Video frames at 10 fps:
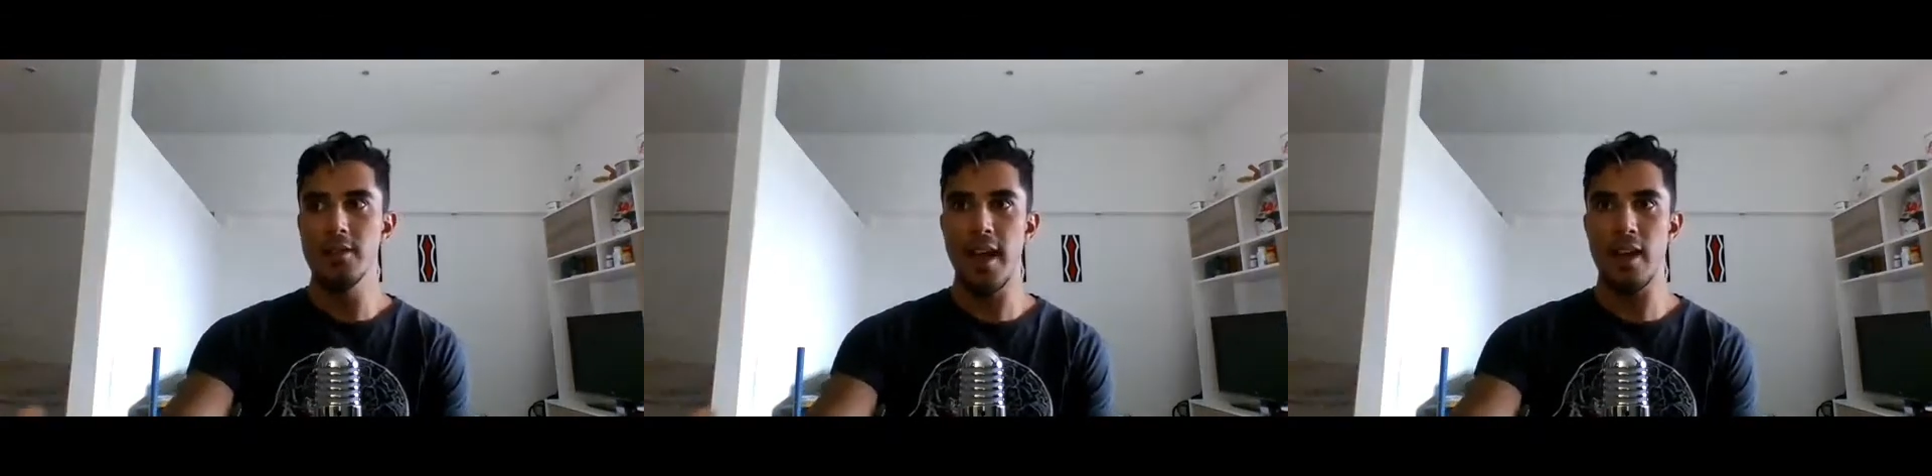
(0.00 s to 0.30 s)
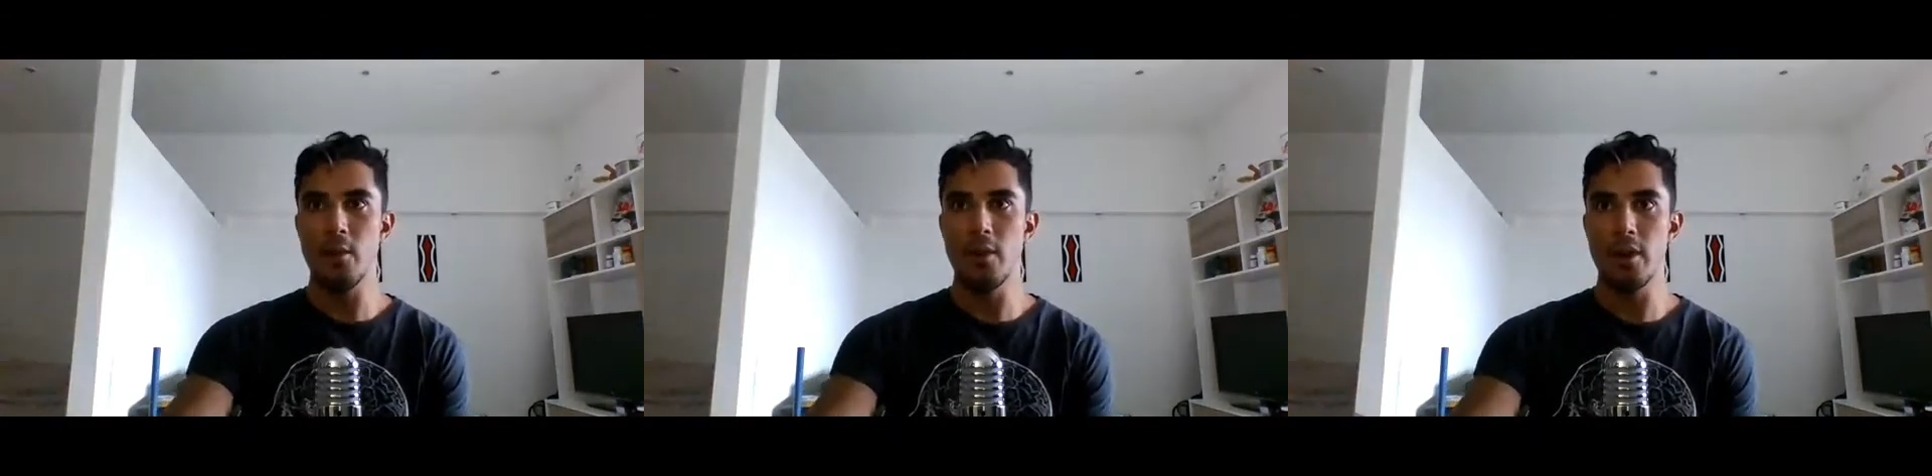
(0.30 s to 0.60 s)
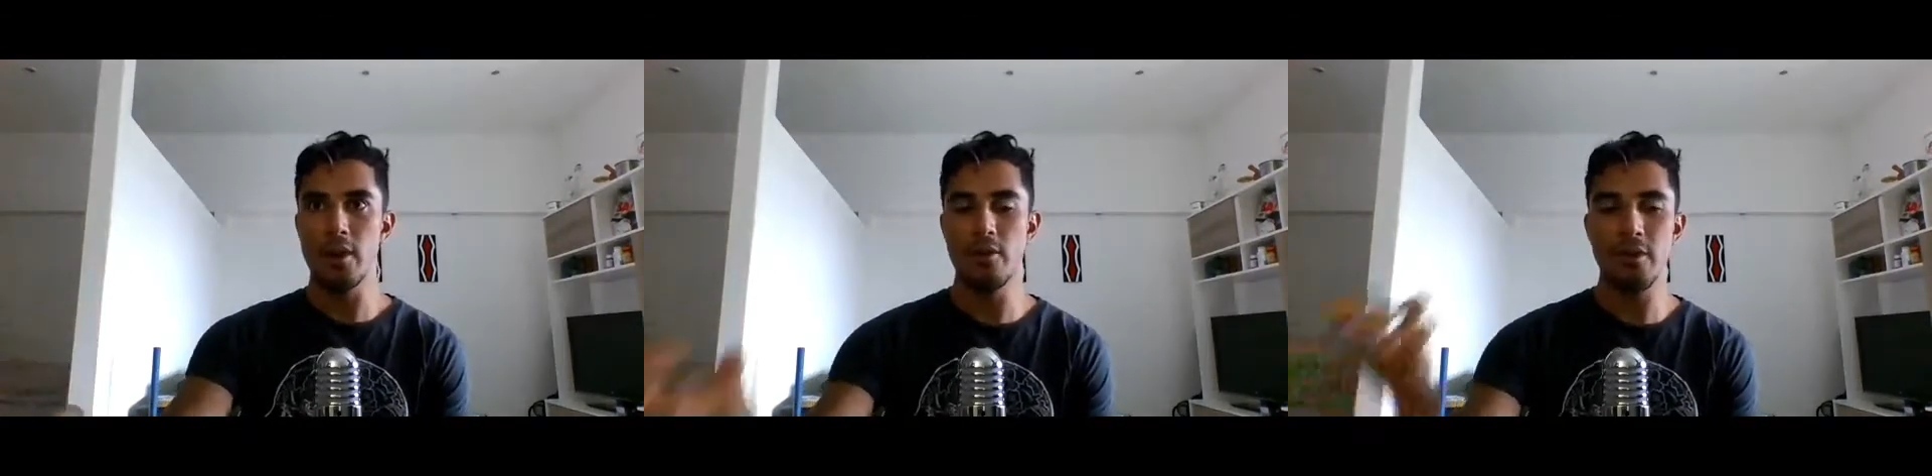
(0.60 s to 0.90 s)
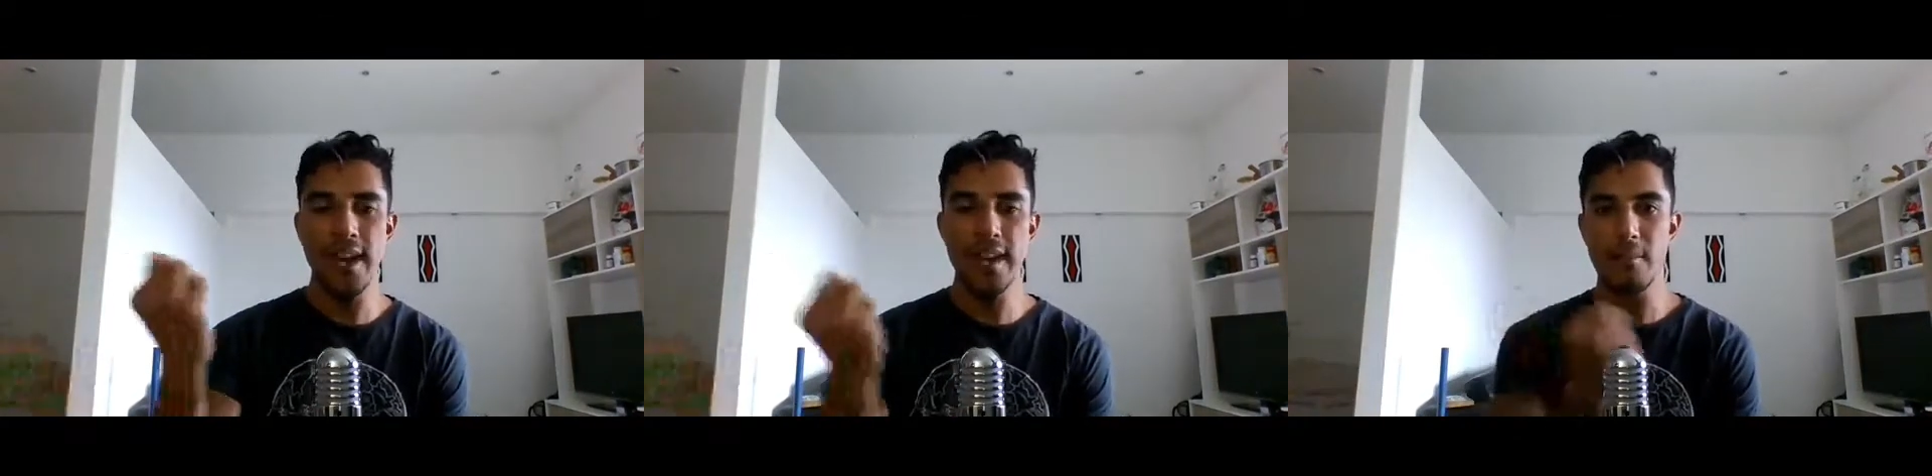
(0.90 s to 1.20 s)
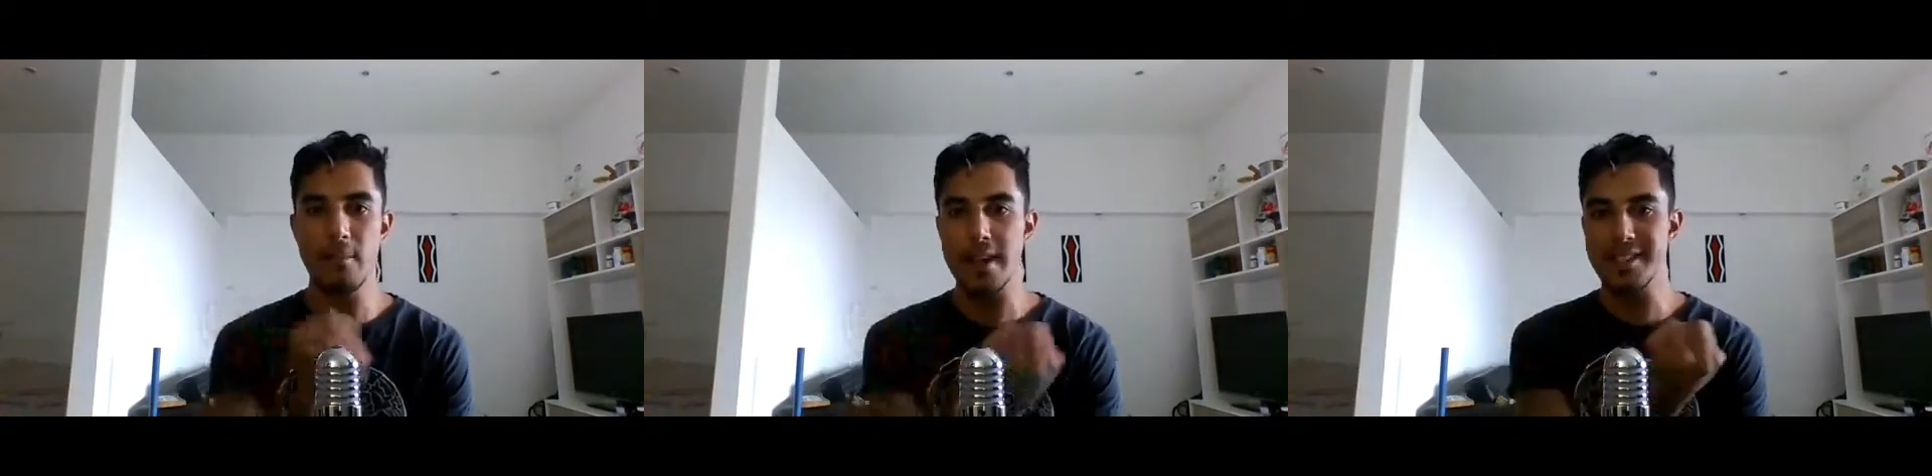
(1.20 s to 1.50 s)
that were
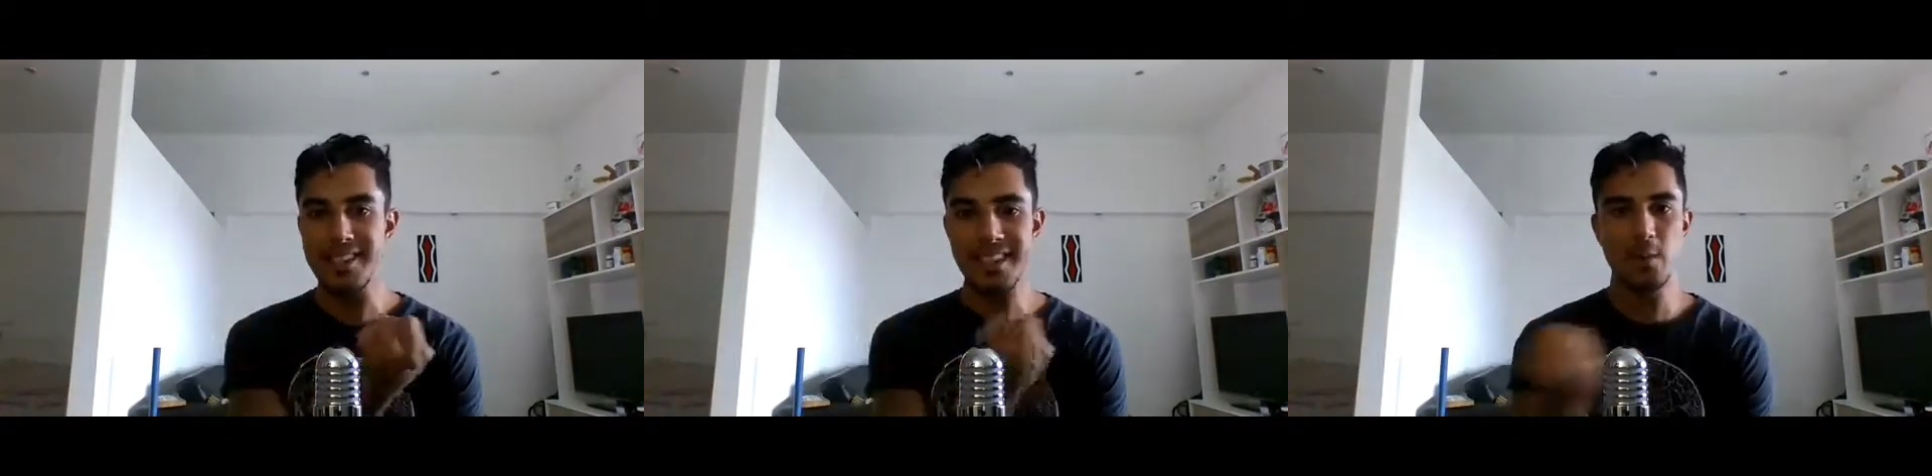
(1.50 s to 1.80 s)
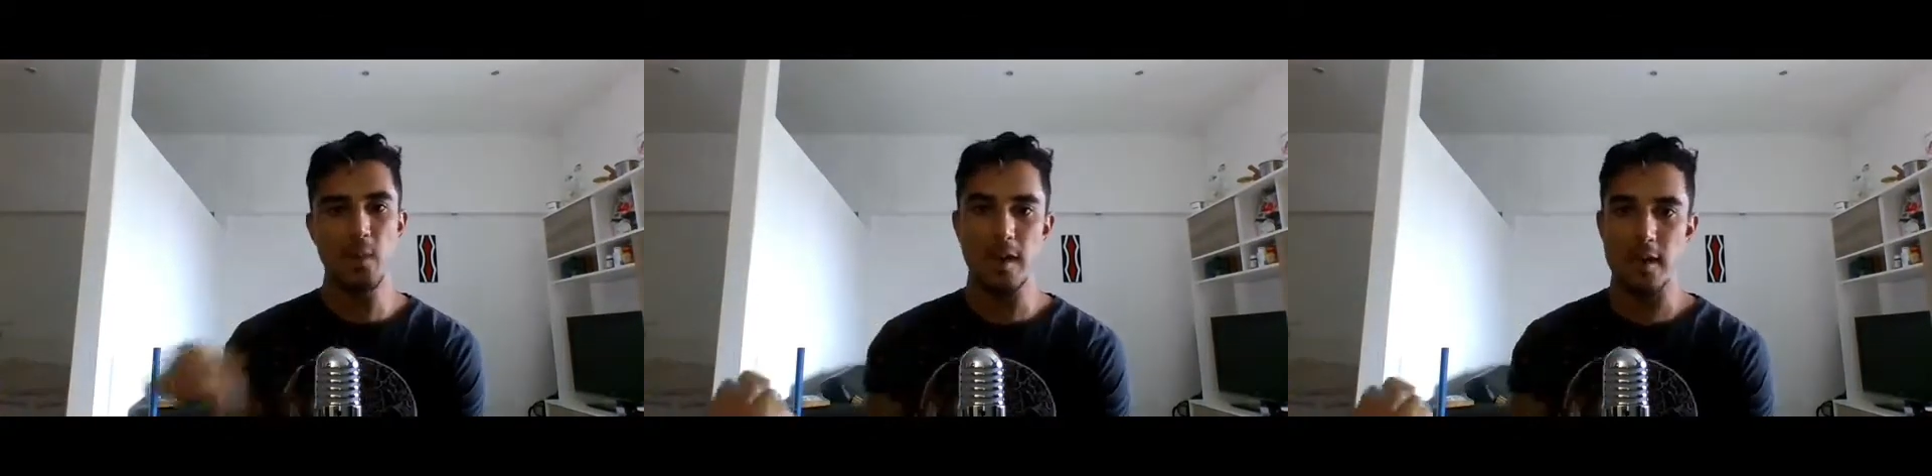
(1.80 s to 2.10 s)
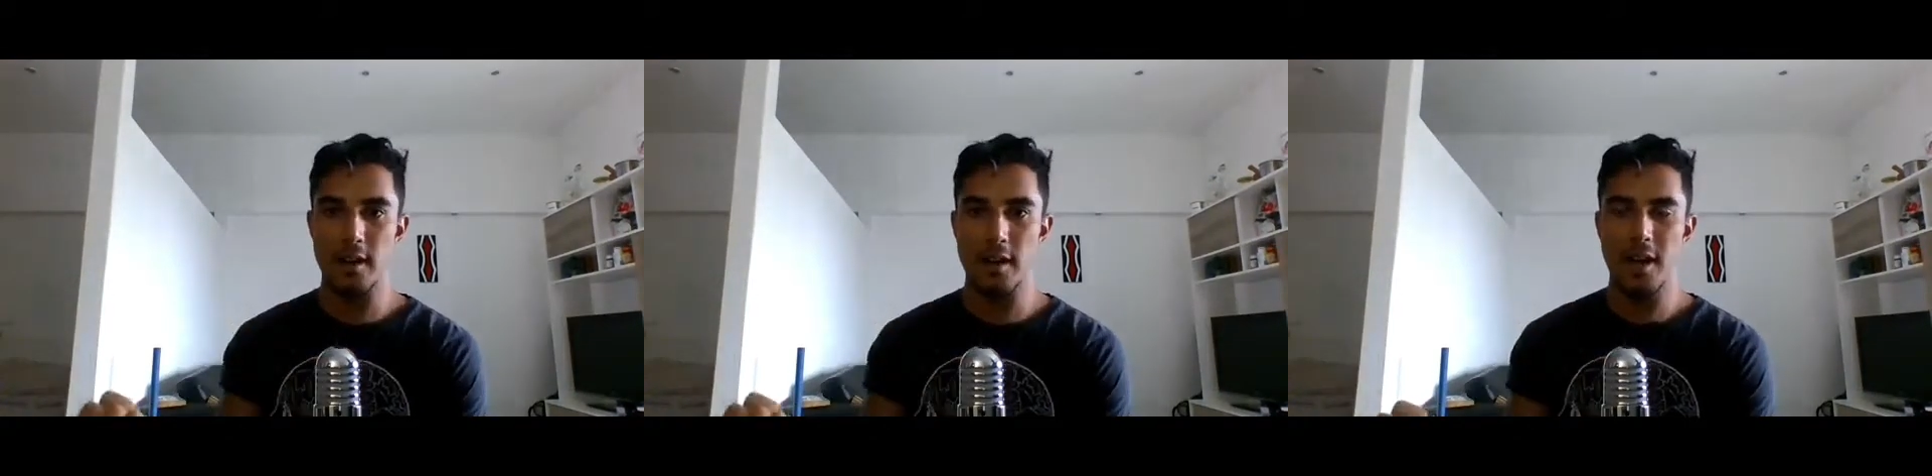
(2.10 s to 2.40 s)
created by stage 1,